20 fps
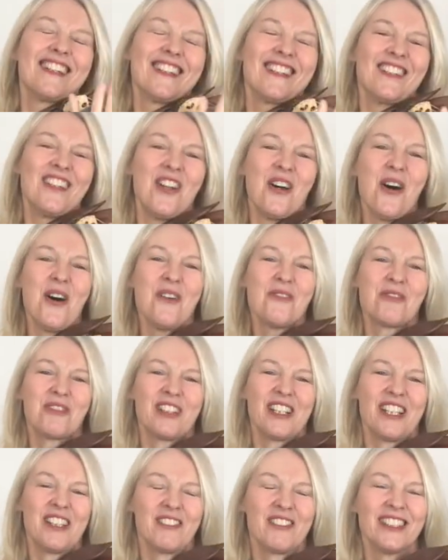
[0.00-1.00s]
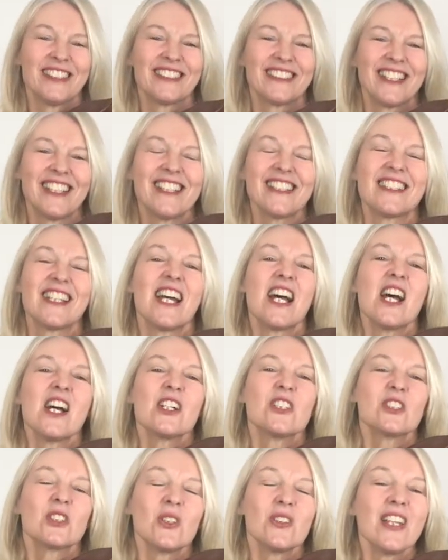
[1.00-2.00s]
Lovely, well done.
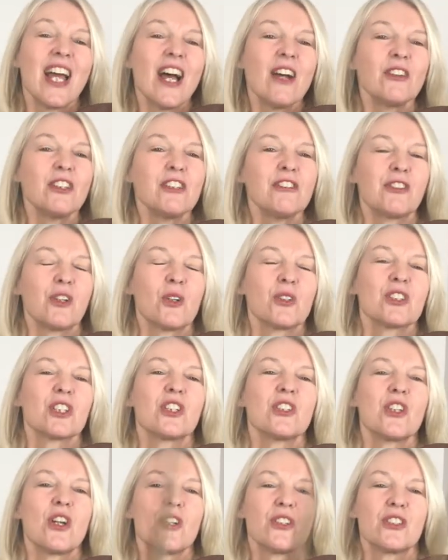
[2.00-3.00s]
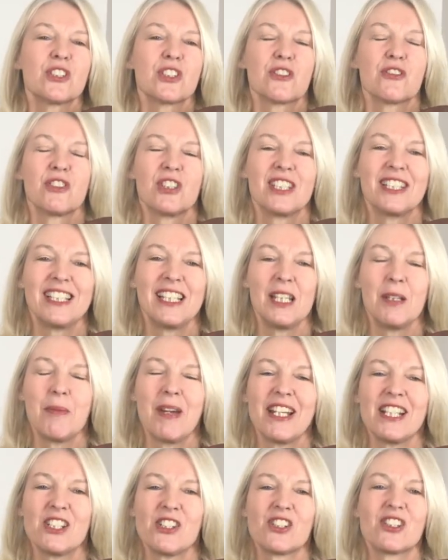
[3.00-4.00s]
So now you've got the notes of the D
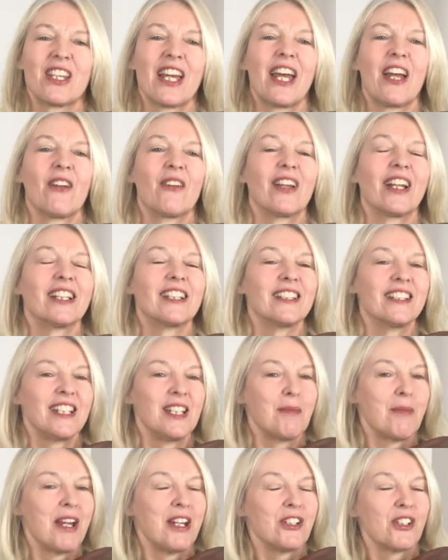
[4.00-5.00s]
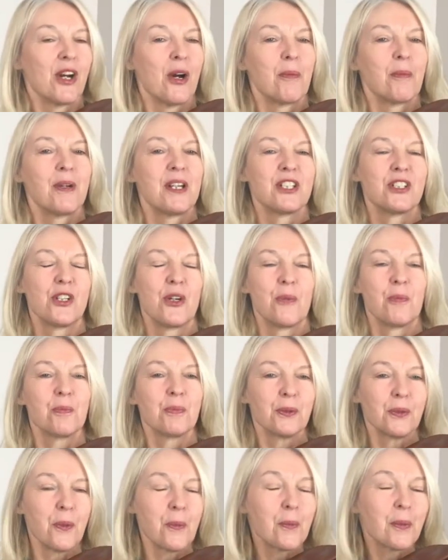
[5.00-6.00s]
major scale and the D major arpeggio
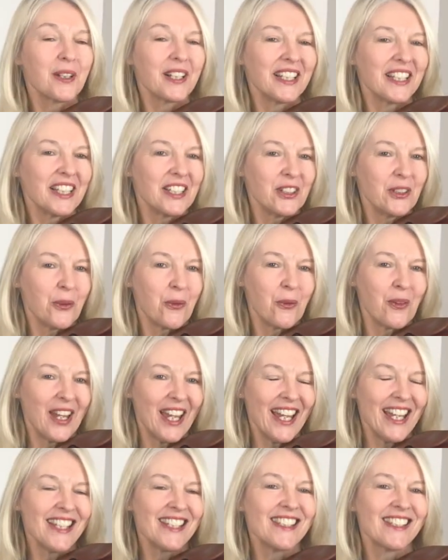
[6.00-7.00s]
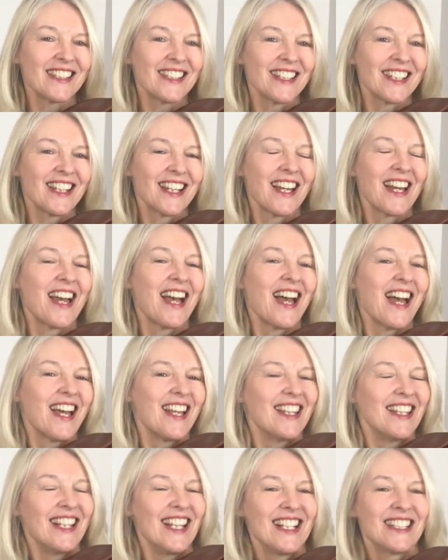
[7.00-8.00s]
properly in your head.
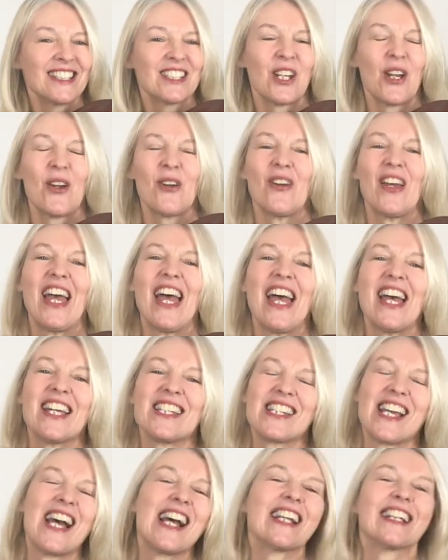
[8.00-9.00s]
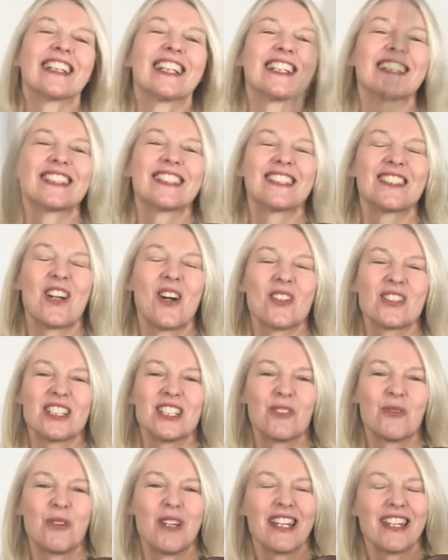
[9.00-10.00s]
Let's go ahead and get
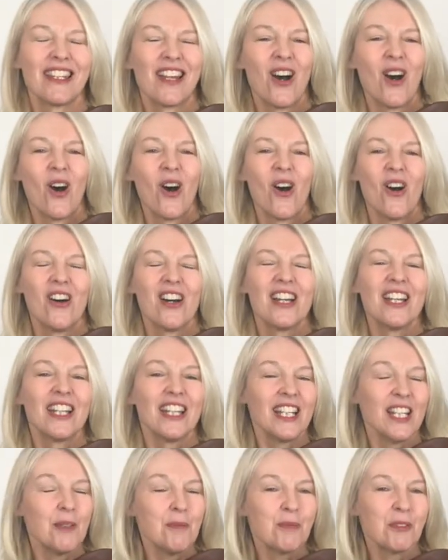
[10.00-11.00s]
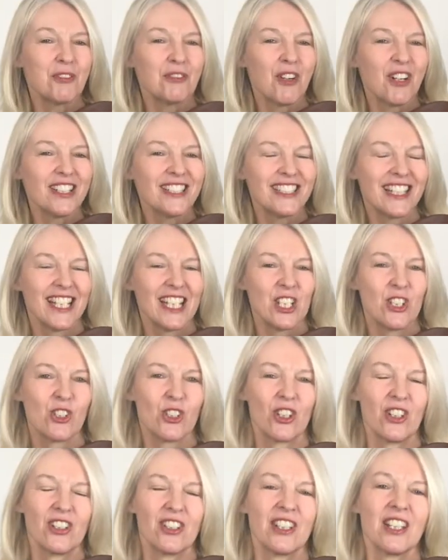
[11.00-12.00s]
started with our
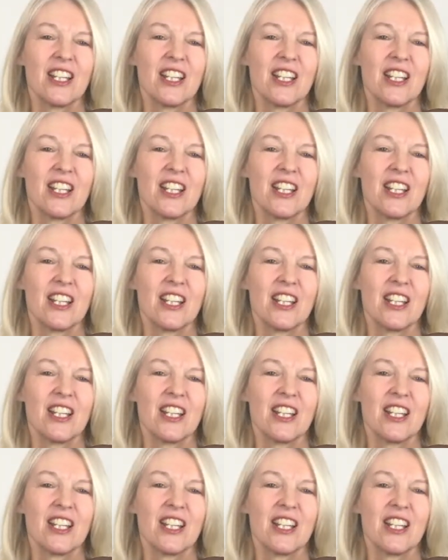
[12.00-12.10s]
improvisation.